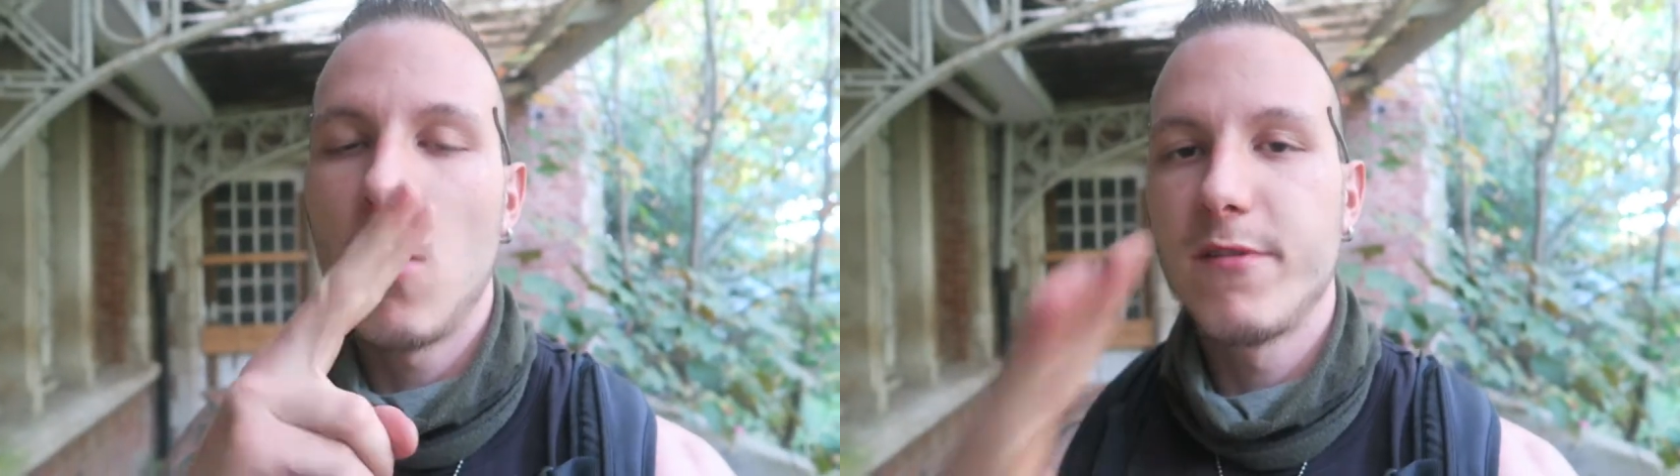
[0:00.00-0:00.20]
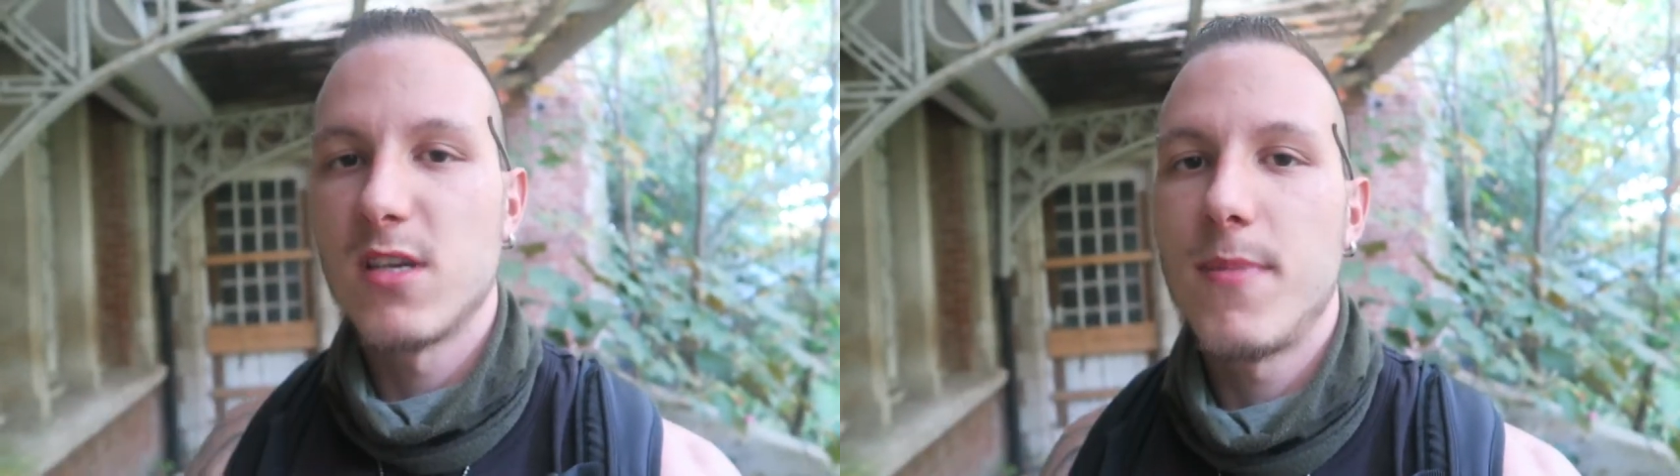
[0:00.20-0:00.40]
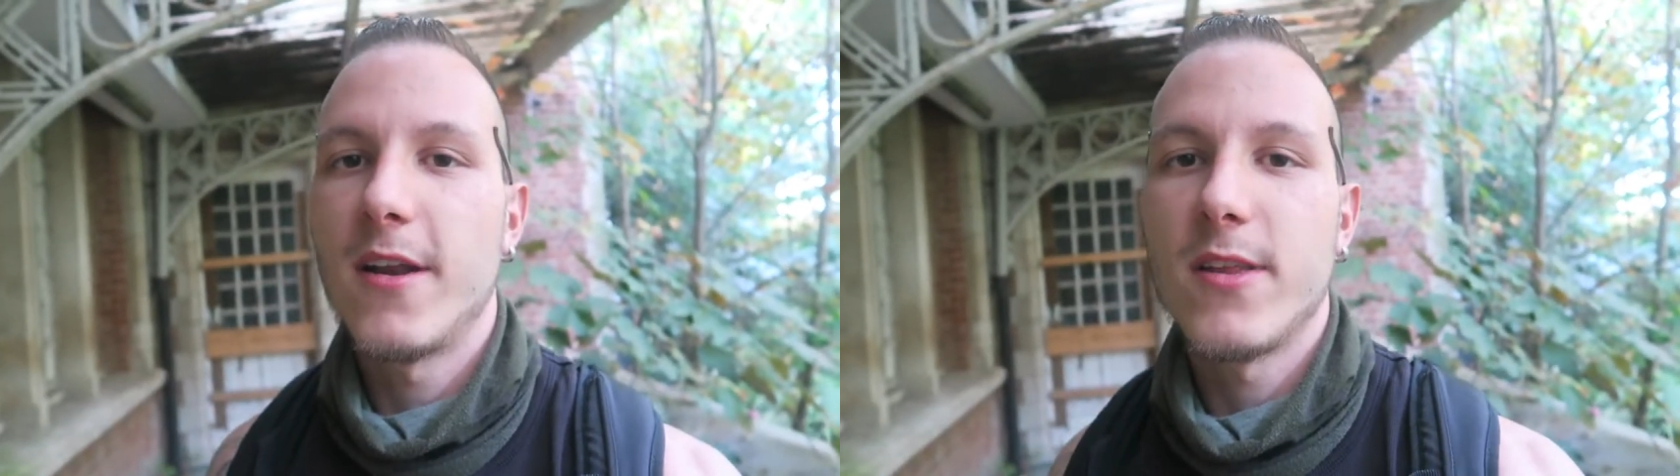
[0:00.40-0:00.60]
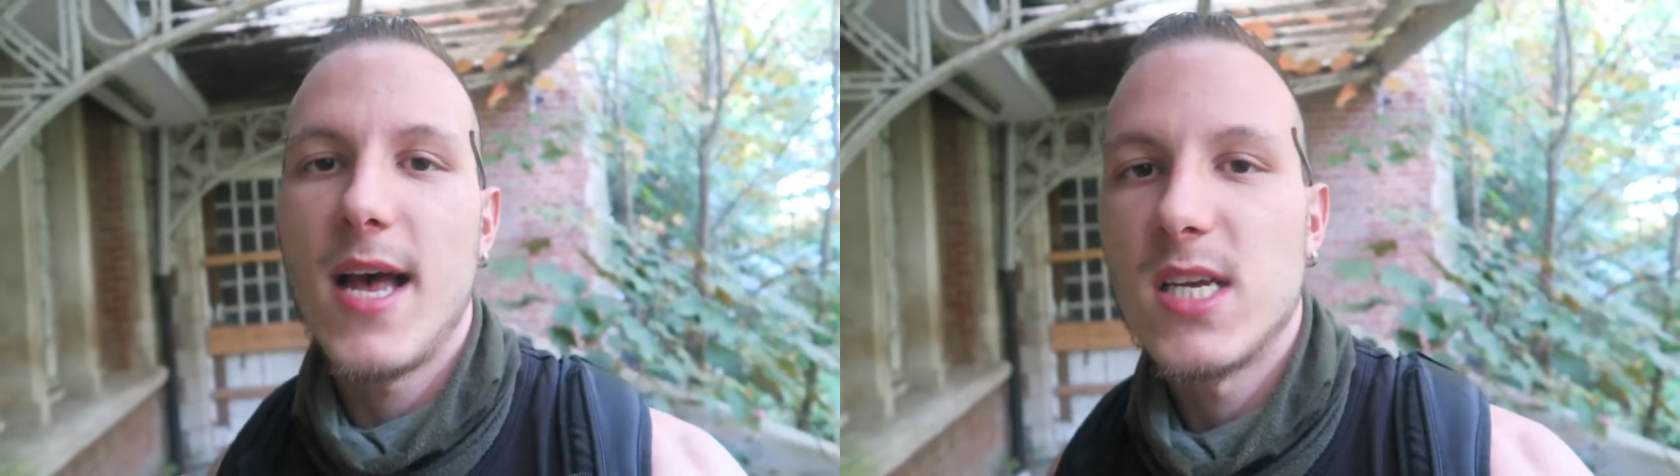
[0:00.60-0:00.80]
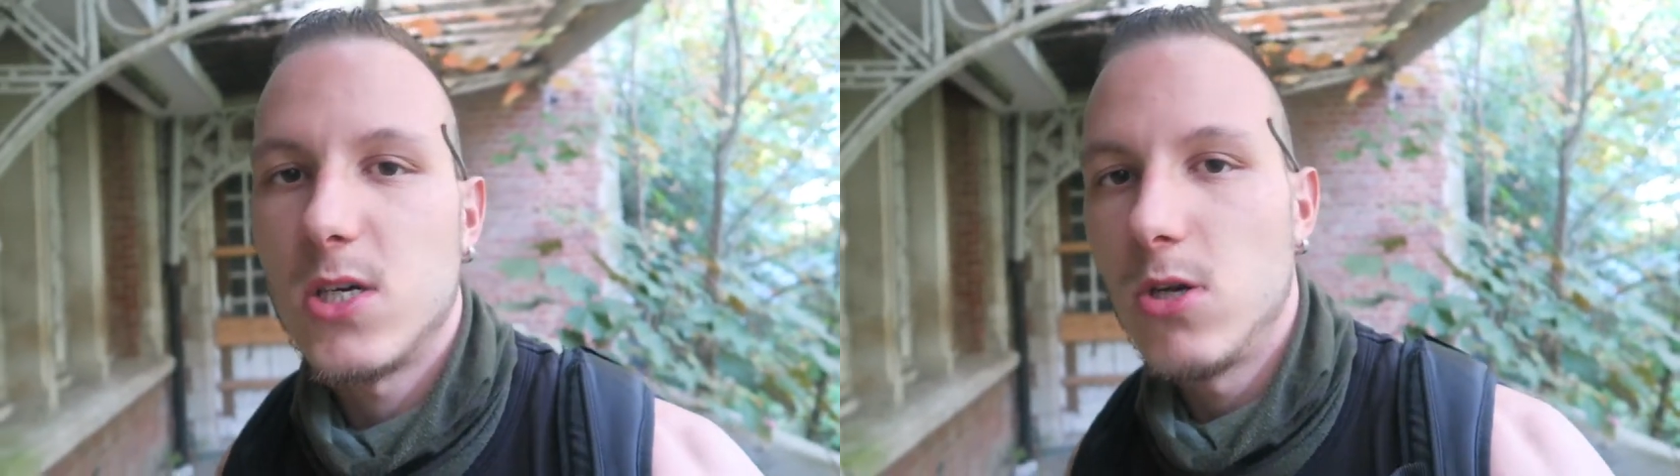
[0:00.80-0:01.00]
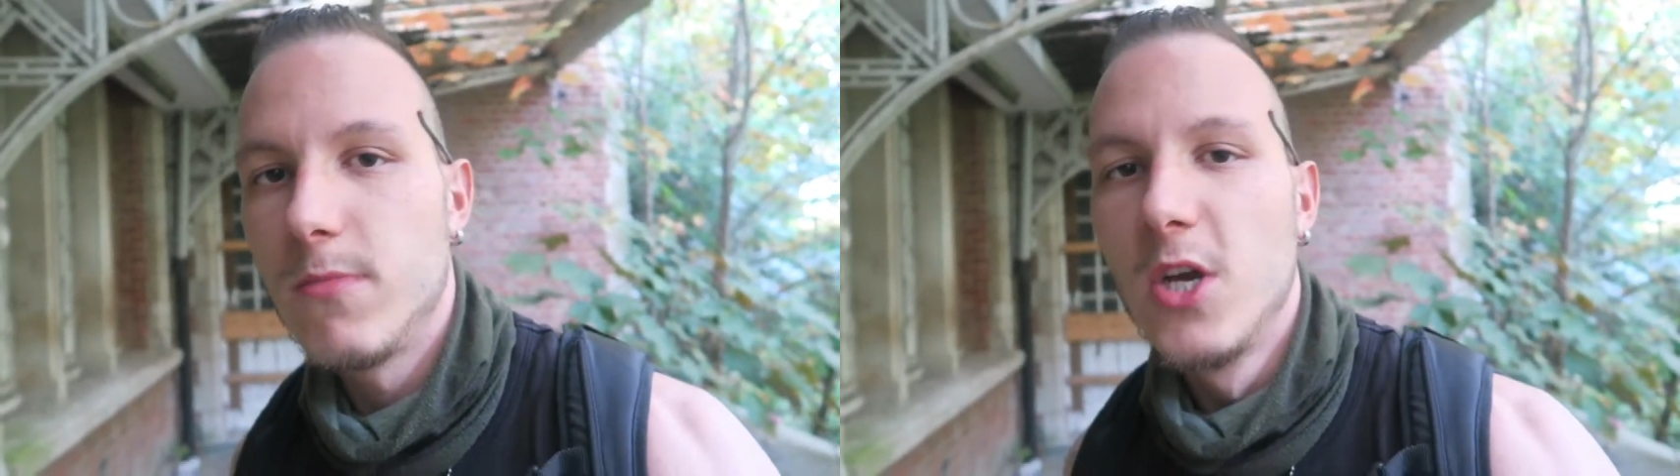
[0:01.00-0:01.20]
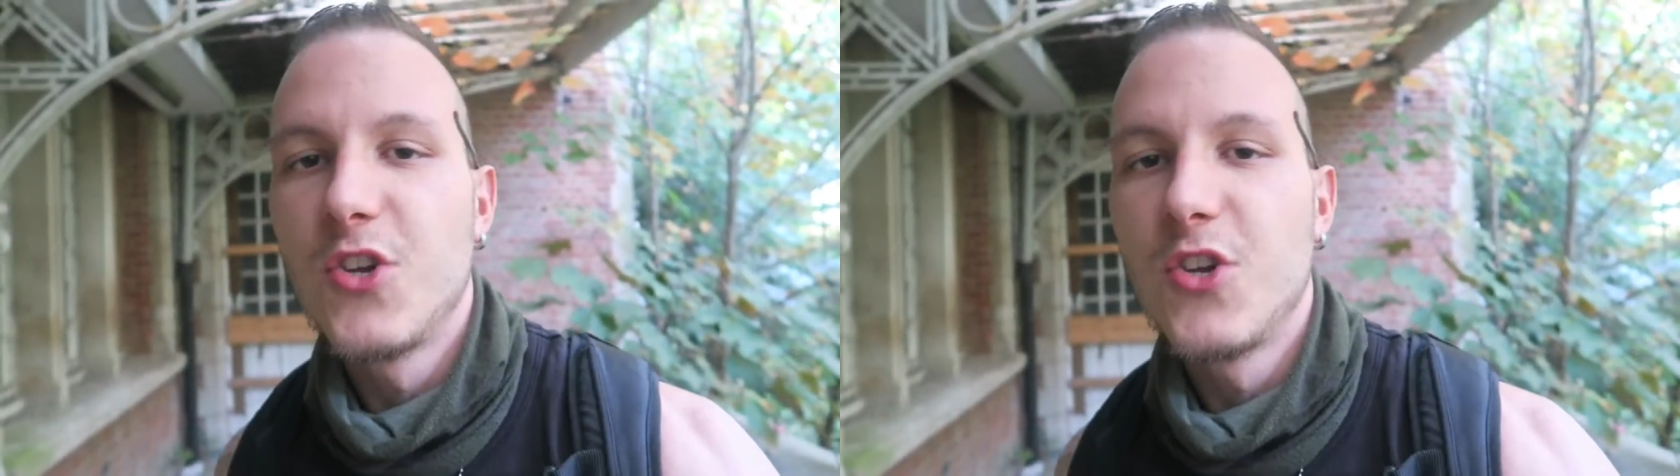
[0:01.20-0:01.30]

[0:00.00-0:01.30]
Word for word: of this abandoned asylum.